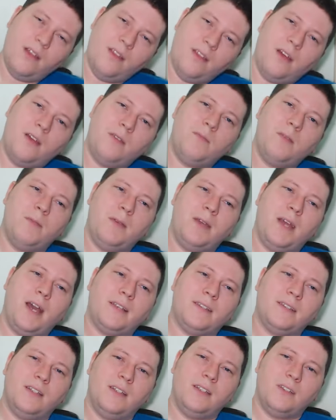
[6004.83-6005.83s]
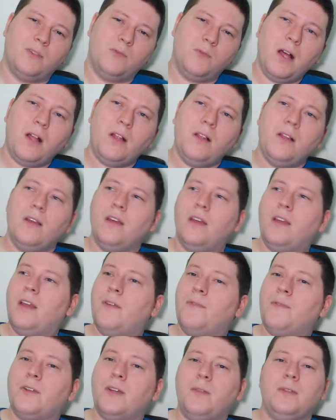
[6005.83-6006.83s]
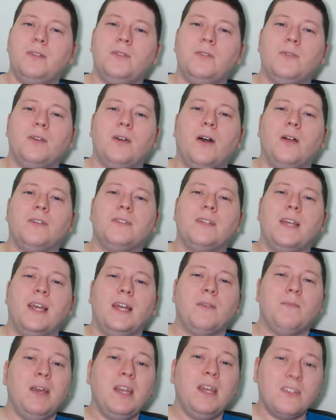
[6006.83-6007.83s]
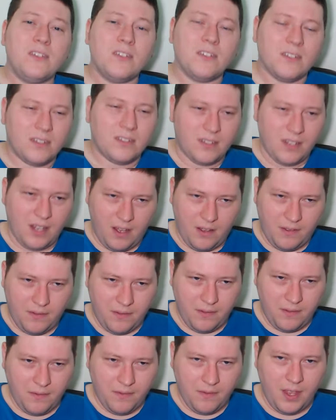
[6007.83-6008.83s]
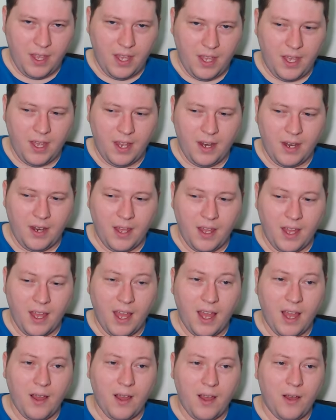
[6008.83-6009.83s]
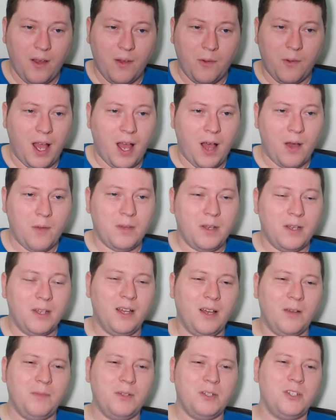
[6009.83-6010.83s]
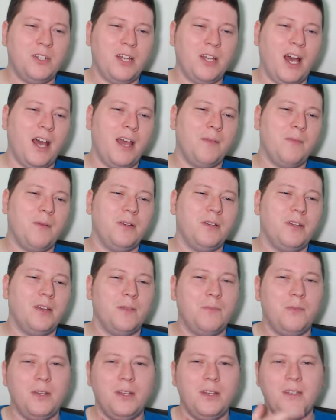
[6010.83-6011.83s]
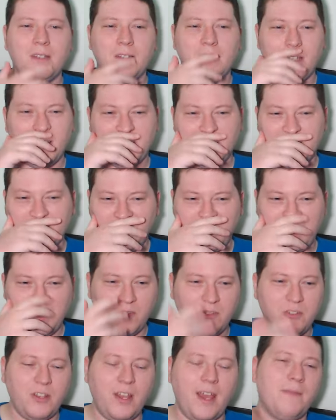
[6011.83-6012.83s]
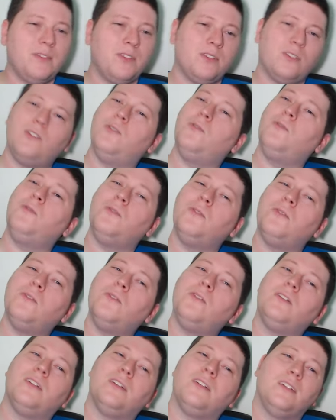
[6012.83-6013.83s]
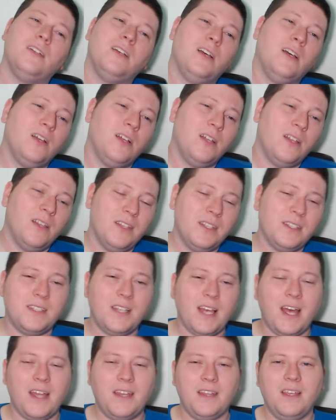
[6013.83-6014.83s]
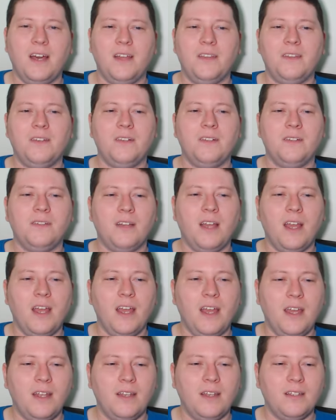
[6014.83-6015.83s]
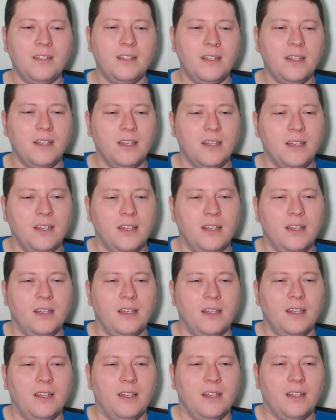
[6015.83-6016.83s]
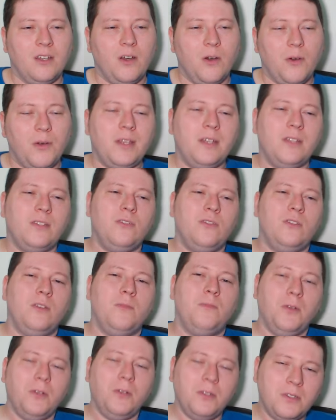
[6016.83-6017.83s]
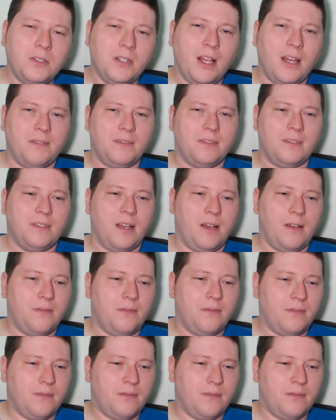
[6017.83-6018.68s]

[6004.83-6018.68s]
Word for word: that you may be asking is, well, if you're going to be doing all this animation stuff, then how much time are you going to put into this? And don't you have school and this, that, and the other? And going into the personal life stuff,